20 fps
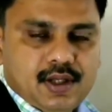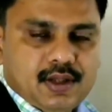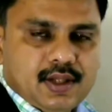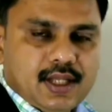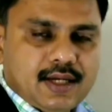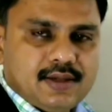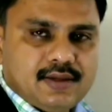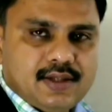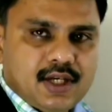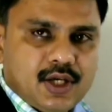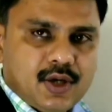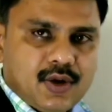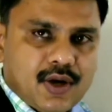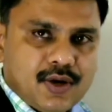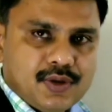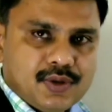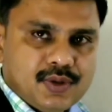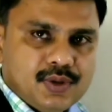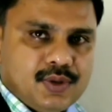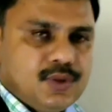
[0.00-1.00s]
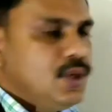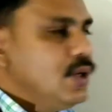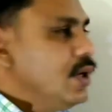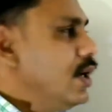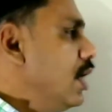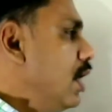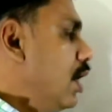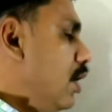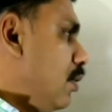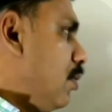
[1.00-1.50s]
That thing you have to
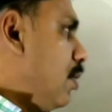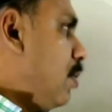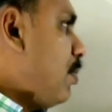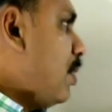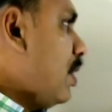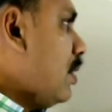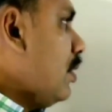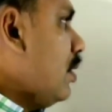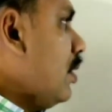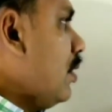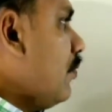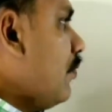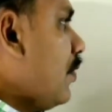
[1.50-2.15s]
remember.